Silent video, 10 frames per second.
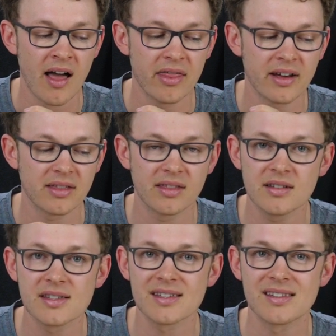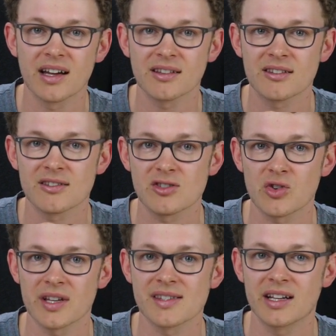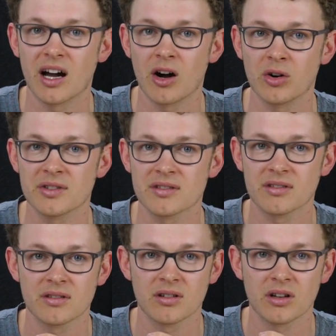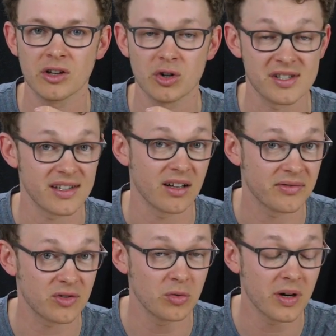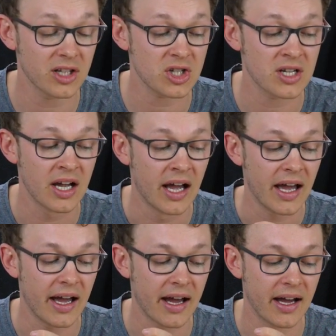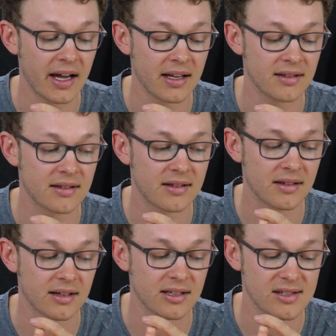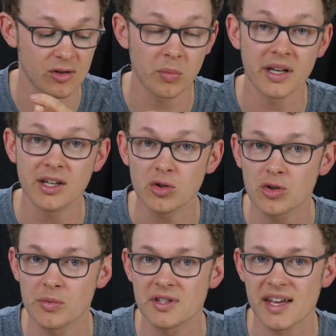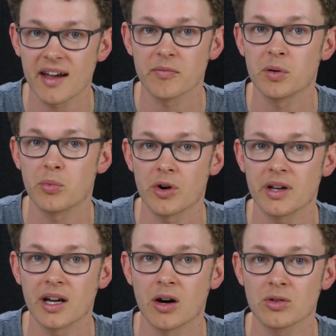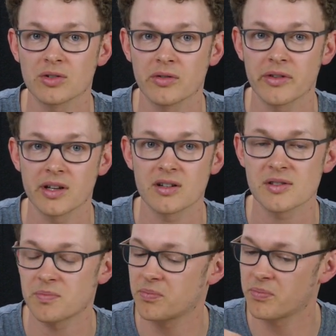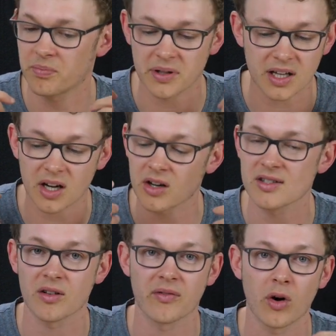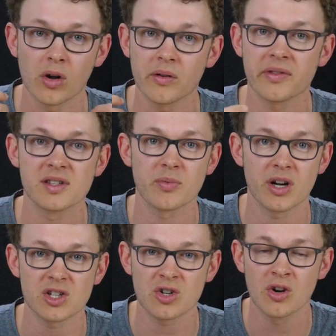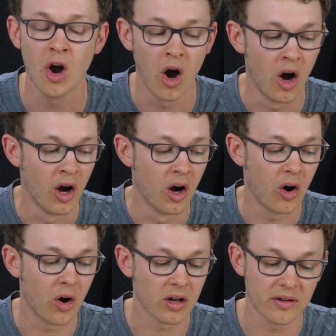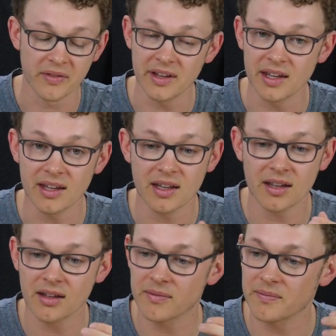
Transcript: that this is not stressing out yourself too much. And so many YouTubers have been burning out over the years because of all of this pressure, all of the